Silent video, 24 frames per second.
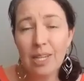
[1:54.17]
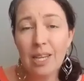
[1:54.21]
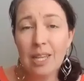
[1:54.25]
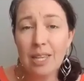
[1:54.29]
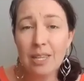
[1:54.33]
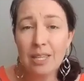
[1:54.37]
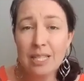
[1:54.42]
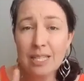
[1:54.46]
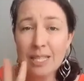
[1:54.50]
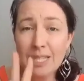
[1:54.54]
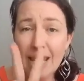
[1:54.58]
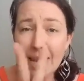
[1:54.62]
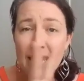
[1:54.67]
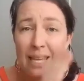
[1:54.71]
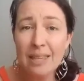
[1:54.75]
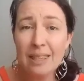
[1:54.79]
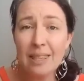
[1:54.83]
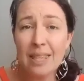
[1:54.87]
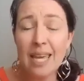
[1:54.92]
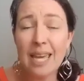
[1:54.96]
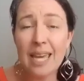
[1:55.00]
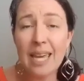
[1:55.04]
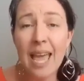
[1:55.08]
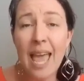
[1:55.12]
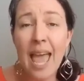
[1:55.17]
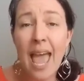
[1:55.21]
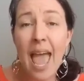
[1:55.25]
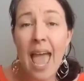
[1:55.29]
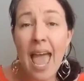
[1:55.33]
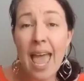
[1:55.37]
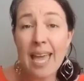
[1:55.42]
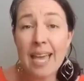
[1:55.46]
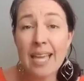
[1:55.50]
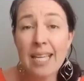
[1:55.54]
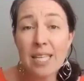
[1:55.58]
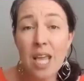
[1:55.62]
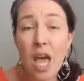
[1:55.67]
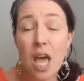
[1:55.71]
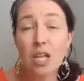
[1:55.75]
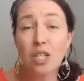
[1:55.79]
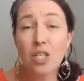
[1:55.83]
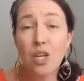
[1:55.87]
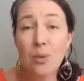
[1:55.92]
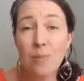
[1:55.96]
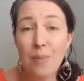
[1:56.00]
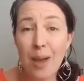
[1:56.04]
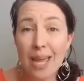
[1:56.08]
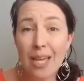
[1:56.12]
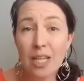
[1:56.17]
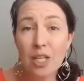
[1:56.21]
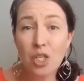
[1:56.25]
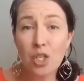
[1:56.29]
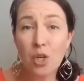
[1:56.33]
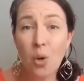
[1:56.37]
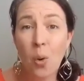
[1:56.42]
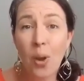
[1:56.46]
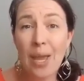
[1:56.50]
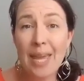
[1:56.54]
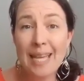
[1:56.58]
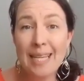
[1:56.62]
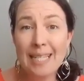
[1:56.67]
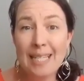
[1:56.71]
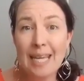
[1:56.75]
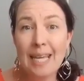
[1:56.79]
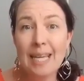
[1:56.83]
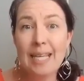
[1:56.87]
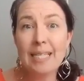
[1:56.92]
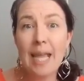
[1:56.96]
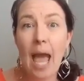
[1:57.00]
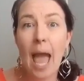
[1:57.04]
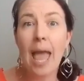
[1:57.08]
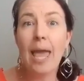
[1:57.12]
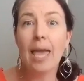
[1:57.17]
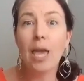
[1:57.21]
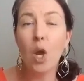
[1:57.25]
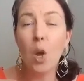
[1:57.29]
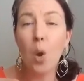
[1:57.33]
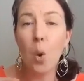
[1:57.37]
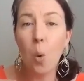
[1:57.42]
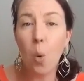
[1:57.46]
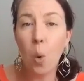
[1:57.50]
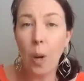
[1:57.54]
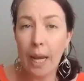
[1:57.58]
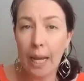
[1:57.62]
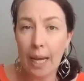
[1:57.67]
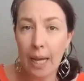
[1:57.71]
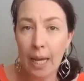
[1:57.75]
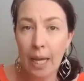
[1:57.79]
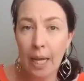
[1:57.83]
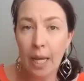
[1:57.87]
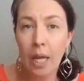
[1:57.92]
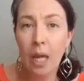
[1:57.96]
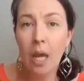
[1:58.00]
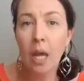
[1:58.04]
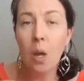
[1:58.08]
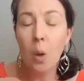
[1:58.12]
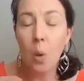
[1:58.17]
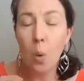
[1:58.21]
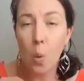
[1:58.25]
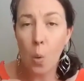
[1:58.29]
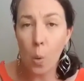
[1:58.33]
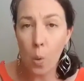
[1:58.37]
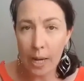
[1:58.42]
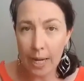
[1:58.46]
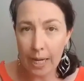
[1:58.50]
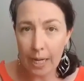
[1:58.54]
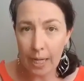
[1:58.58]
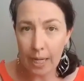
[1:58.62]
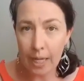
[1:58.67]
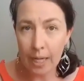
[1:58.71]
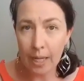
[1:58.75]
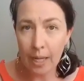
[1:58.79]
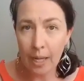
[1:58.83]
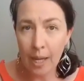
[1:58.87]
The second thing is to make sure it is a quick win.